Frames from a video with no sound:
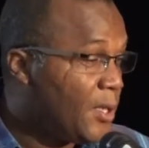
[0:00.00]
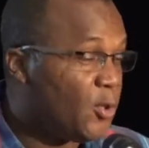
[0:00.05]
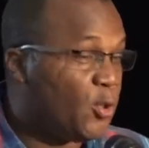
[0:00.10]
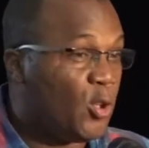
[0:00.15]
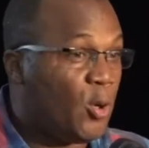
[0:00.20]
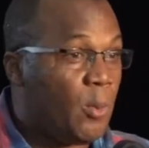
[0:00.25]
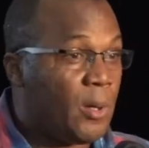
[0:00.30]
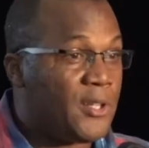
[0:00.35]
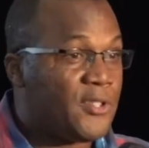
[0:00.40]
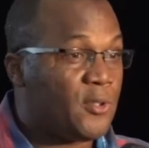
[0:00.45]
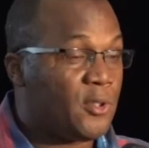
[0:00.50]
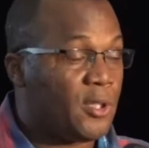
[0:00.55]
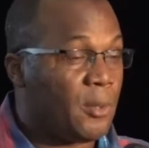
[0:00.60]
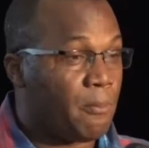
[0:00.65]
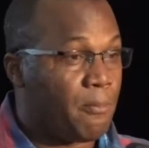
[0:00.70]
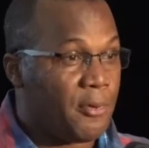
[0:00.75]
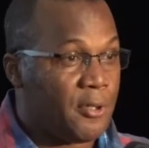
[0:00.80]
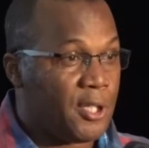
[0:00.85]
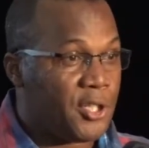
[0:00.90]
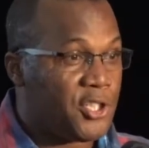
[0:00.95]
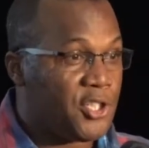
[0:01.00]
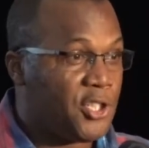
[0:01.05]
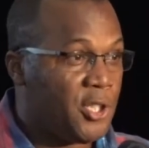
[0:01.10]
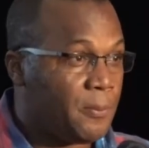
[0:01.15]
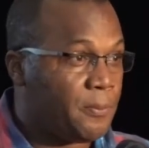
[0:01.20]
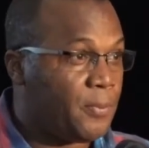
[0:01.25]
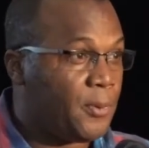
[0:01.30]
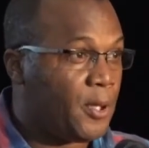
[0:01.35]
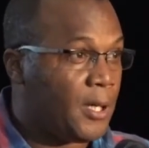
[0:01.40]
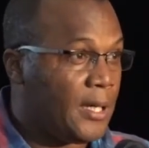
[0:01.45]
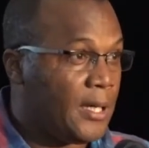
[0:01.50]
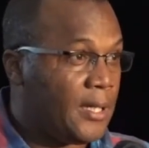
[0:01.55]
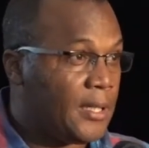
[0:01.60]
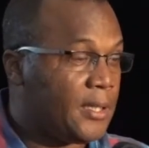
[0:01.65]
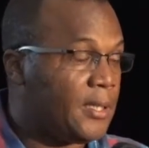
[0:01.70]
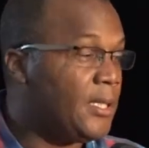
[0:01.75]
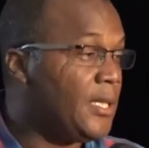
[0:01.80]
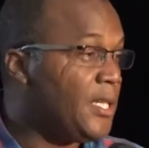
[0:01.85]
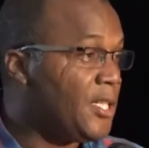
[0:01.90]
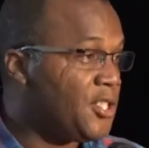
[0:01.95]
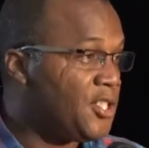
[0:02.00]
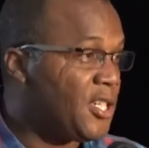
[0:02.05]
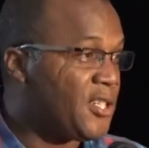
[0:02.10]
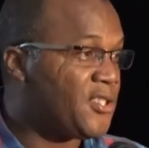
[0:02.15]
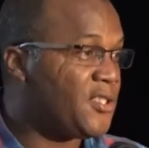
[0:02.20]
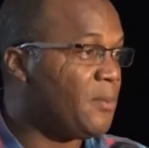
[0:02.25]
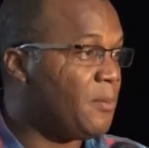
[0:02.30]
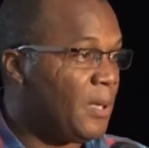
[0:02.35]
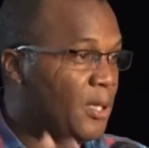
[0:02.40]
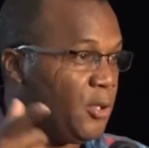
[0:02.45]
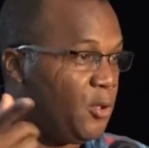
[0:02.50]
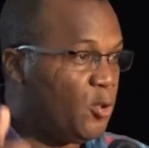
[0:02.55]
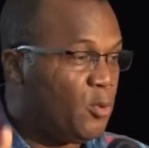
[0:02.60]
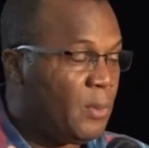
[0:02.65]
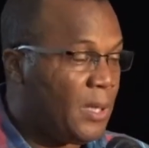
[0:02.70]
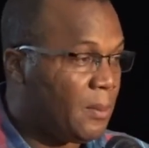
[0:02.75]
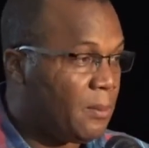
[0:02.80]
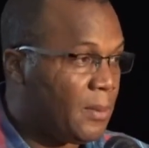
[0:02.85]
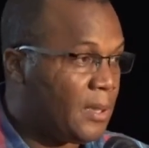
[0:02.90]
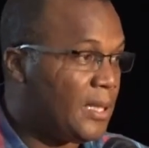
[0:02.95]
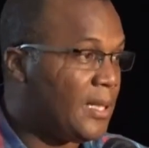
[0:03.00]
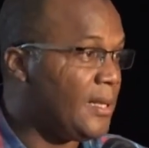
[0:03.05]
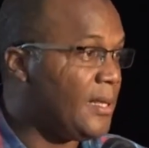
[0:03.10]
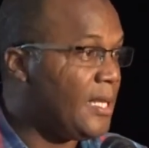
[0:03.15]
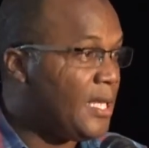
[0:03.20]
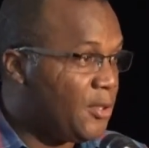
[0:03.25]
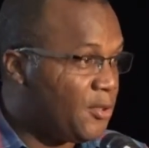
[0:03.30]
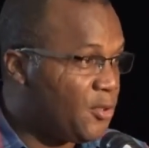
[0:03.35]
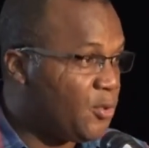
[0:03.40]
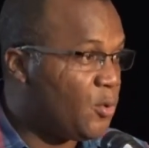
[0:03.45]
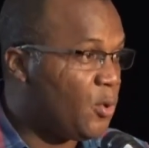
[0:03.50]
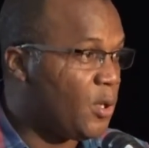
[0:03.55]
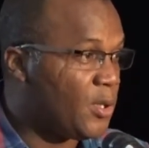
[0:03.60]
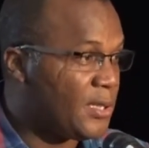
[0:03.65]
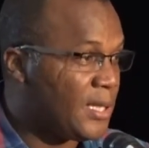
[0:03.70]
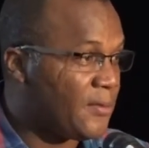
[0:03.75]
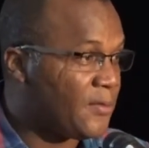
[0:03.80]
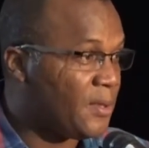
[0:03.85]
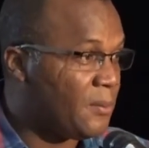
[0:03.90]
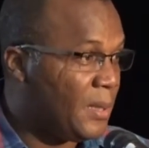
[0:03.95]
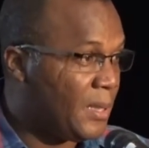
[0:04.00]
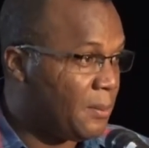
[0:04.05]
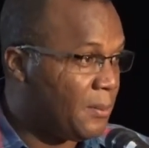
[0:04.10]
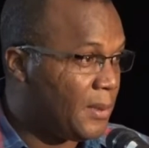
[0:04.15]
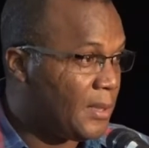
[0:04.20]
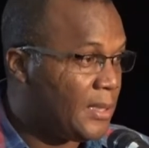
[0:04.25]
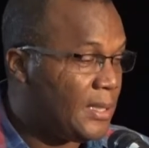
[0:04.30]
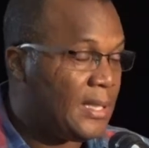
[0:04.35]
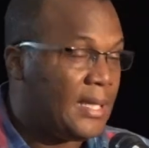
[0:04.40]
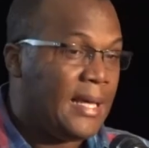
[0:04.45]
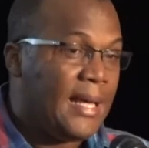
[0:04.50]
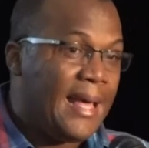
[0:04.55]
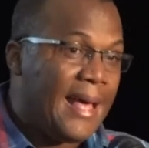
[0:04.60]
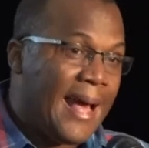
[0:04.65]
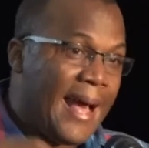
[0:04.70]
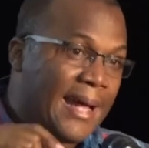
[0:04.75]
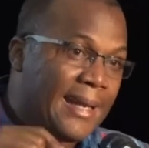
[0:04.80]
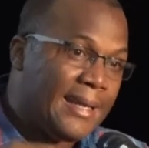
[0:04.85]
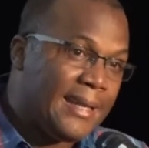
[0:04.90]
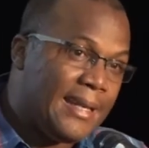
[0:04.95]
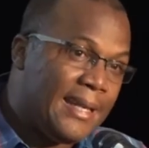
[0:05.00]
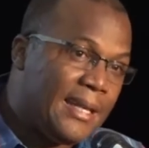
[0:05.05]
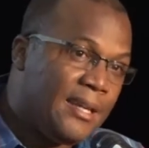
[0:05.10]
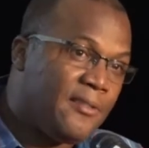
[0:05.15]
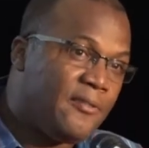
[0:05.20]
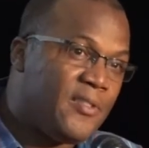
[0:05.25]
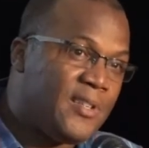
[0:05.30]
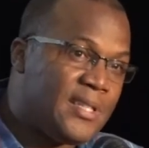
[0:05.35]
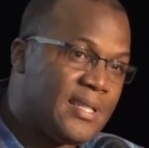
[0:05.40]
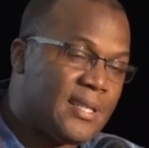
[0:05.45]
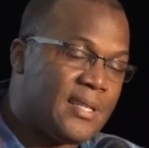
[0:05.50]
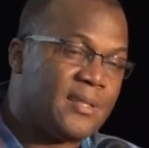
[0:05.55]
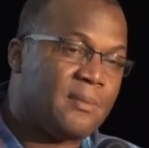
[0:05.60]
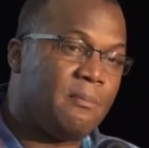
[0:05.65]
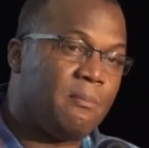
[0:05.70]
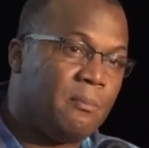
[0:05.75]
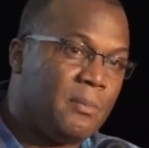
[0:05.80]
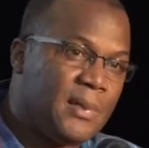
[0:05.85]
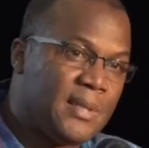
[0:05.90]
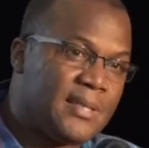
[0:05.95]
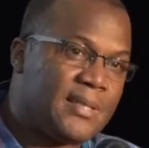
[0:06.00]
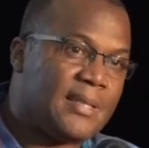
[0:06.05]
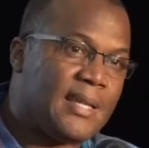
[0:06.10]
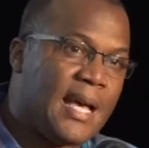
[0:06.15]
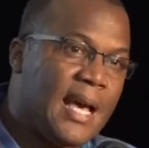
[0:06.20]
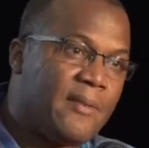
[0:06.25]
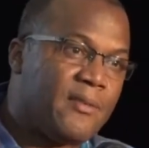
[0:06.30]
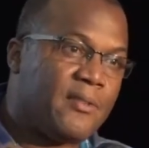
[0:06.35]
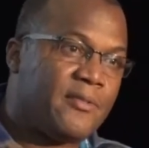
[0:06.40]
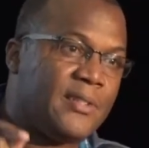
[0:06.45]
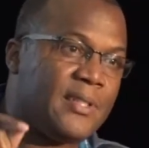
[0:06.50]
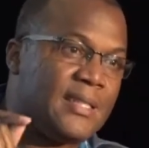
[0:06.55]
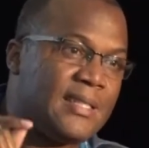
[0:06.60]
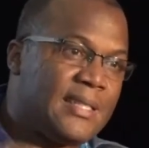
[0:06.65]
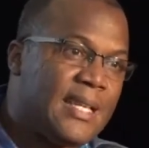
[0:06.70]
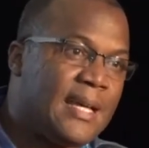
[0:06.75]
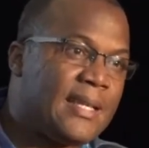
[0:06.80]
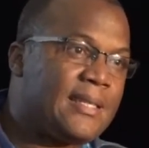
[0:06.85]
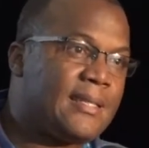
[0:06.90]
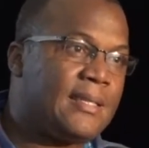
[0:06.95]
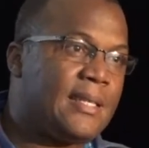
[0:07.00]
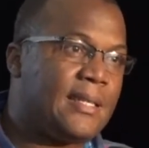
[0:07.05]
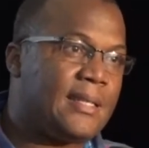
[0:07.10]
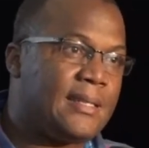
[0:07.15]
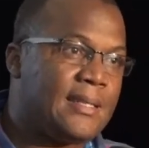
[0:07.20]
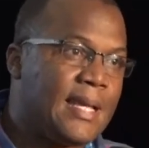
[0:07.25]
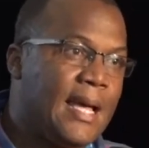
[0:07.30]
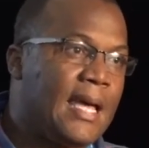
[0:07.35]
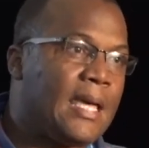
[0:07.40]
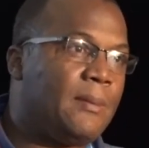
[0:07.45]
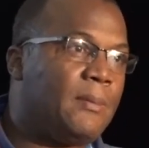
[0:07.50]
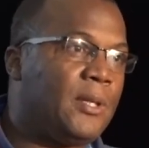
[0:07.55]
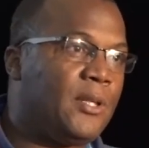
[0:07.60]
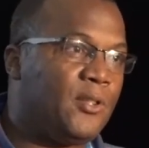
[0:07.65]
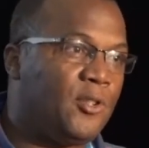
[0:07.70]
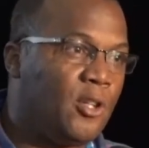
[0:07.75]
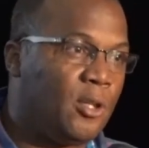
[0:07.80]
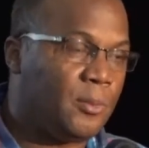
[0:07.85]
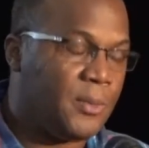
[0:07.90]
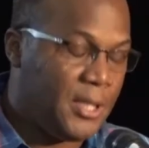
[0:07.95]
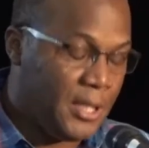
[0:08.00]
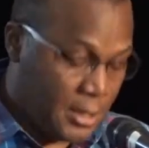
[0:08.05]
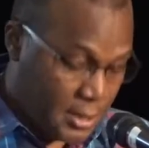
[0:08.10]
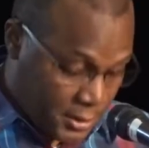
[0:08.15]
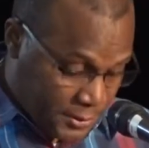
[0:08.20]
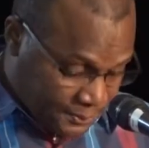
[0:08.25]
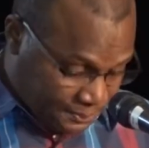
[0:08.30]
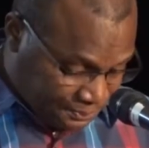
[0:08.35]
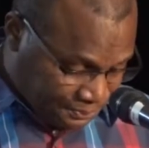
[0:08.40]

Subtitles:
Nobody's going to bring a ship here just to make you make money. They too also have to make money. And their visitors must have a fantastic time in Dominica.